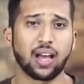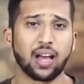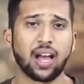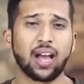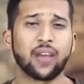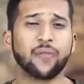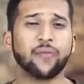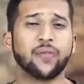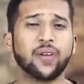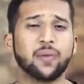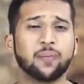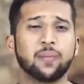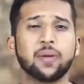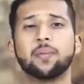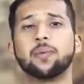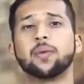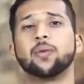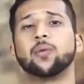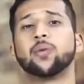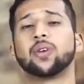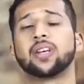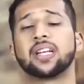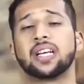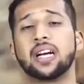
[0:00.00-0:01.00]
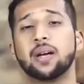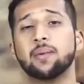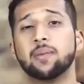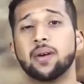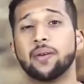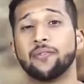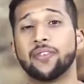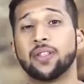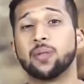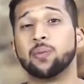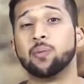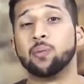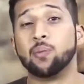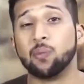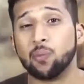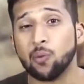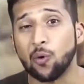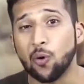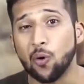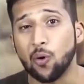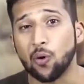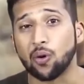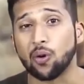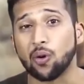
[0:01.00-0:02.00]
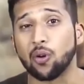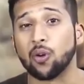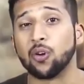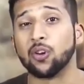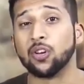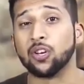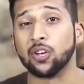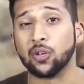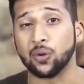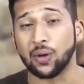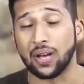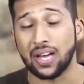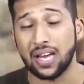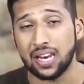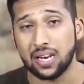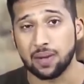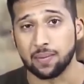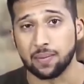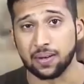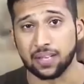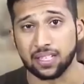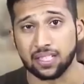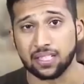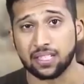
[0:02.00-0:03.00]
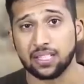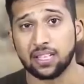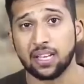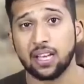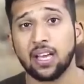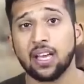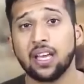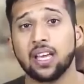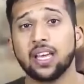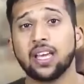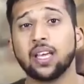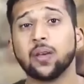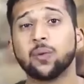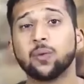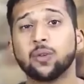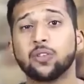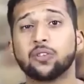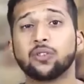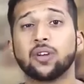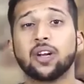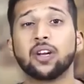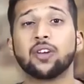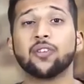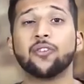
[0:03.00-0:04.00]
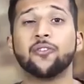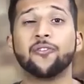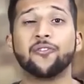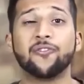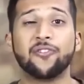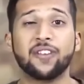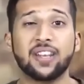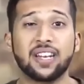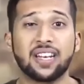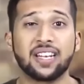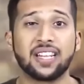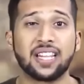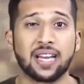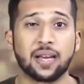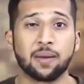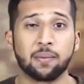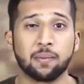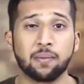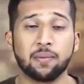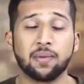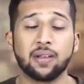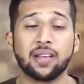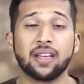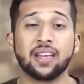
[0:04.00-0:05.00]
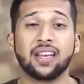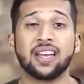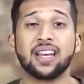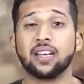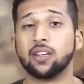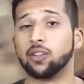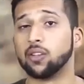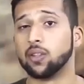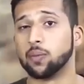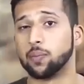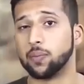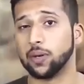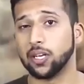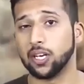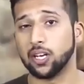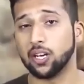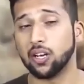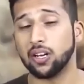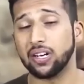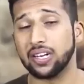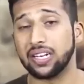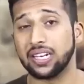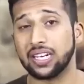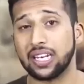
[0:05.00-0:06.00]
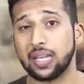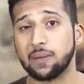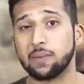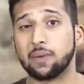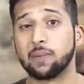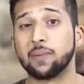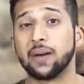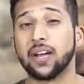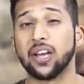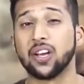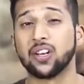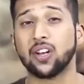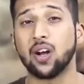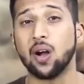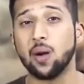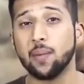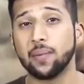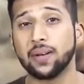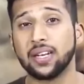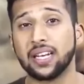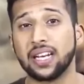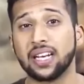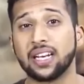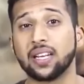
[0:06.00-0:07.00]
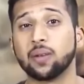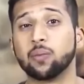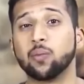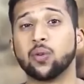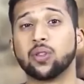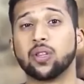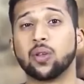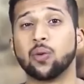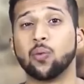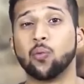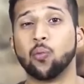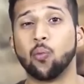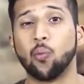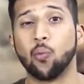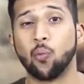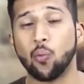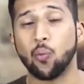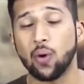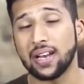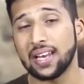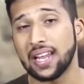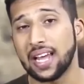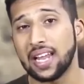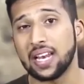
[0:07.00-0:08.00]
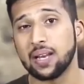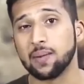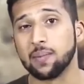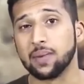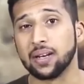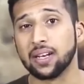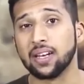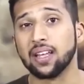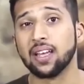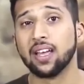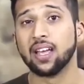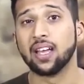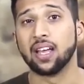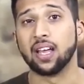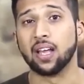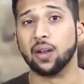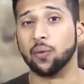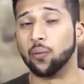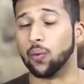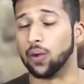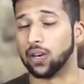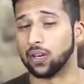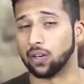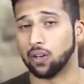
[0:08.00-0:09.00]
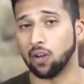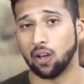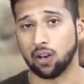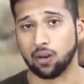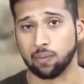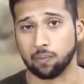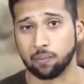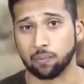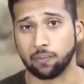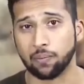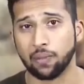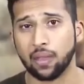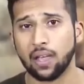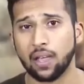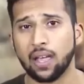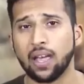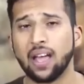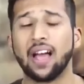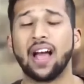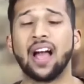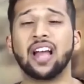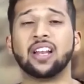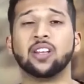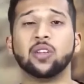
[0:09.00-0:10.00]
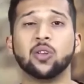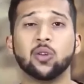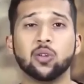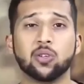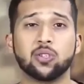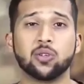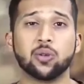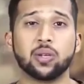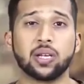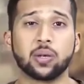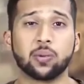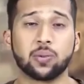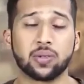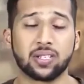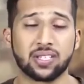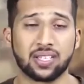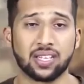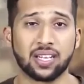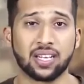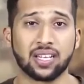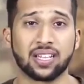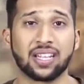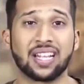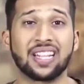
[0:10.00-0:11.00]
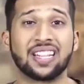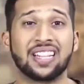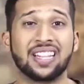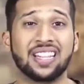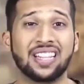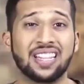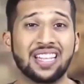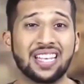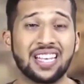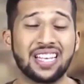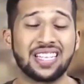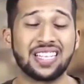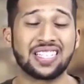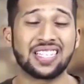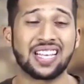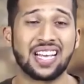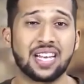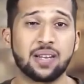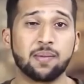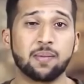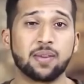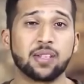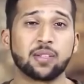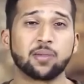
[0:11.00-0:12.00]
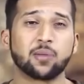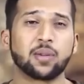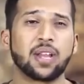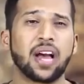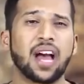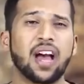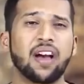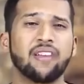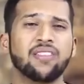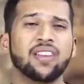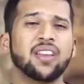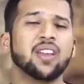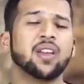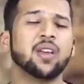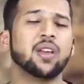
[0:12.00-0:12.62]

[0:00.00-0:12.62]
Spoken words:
And when people would come up with more or new elements, he would try to fit them into the periodic table by accommodating more than one element in one column. And usually it was seen that these elements would have